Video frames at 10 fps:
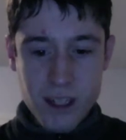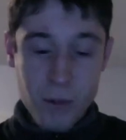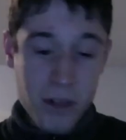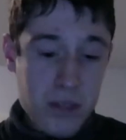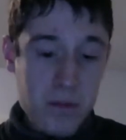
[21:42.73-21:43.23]

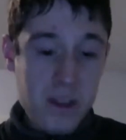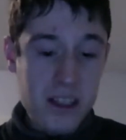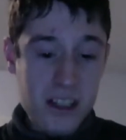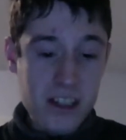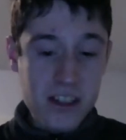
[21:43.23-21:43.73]
Will Smith
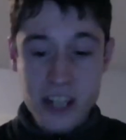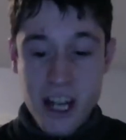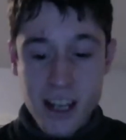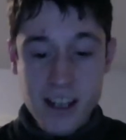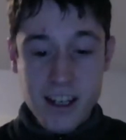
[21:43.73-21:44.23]
is still
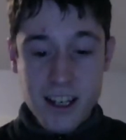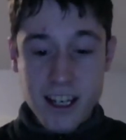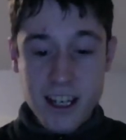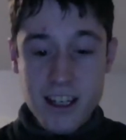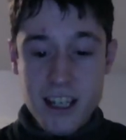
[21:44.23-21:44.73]
Jay,
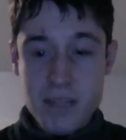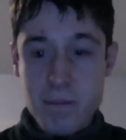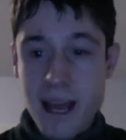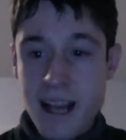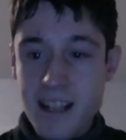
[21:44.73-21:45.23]
and it's
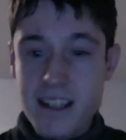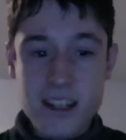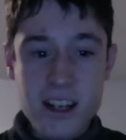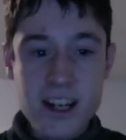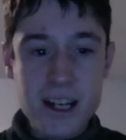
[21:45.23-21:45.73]
back in
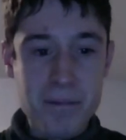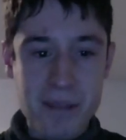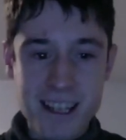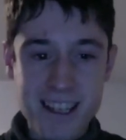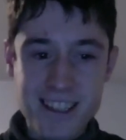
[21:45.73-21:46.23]
time,
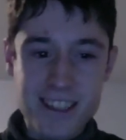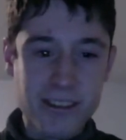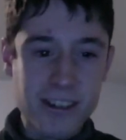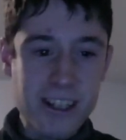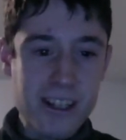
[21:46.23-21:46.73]
and it's
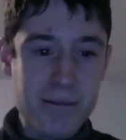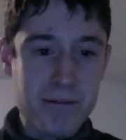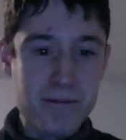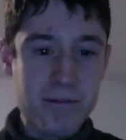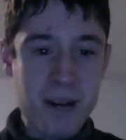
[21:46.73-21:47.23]
really
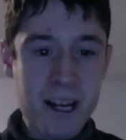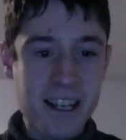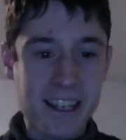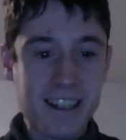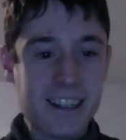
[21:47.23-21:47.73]

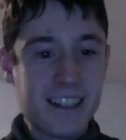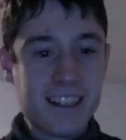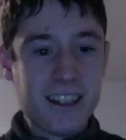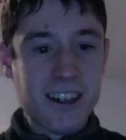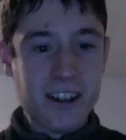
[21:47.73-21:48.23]
funny.
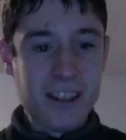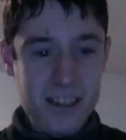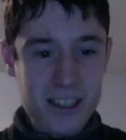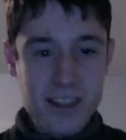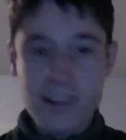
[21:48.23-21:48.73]
There are
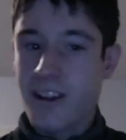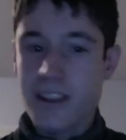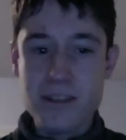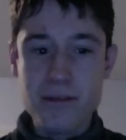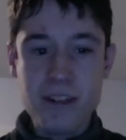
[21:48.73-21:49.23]
still all
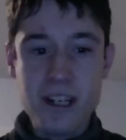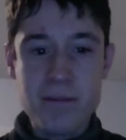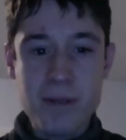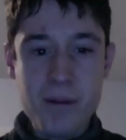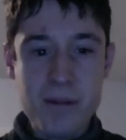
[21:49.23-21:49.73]
these funny
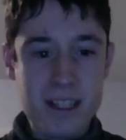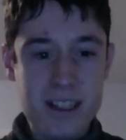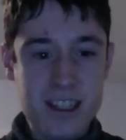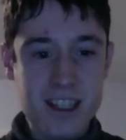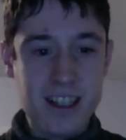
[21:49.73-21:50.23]

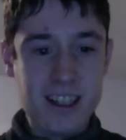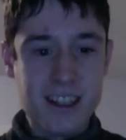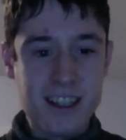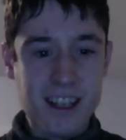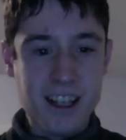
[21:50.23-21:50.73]
moments.
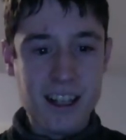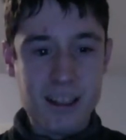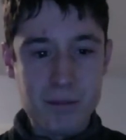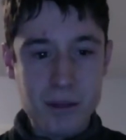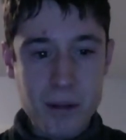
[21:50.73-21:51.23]

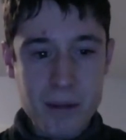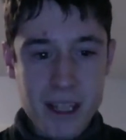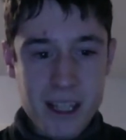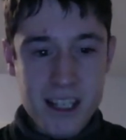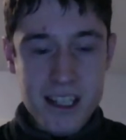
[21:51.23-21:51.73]

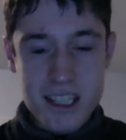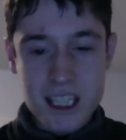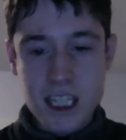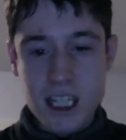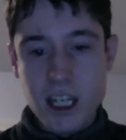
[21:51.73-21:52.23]
Prometheus.
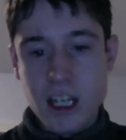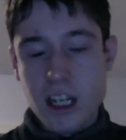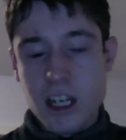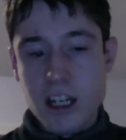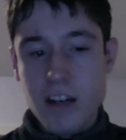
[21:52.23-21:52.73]

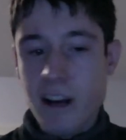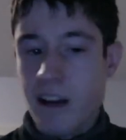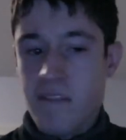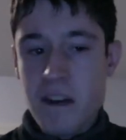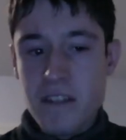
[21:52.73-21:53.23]
Now,
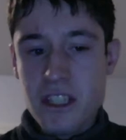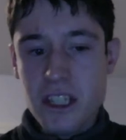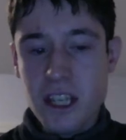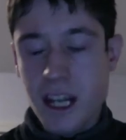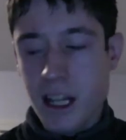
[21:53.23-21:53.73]
I've never
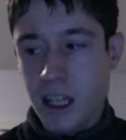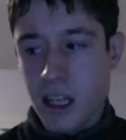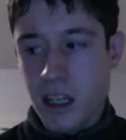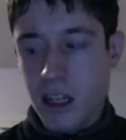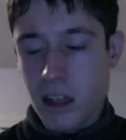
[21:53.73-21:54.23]
seen
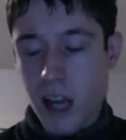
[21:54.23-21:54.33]
Alien.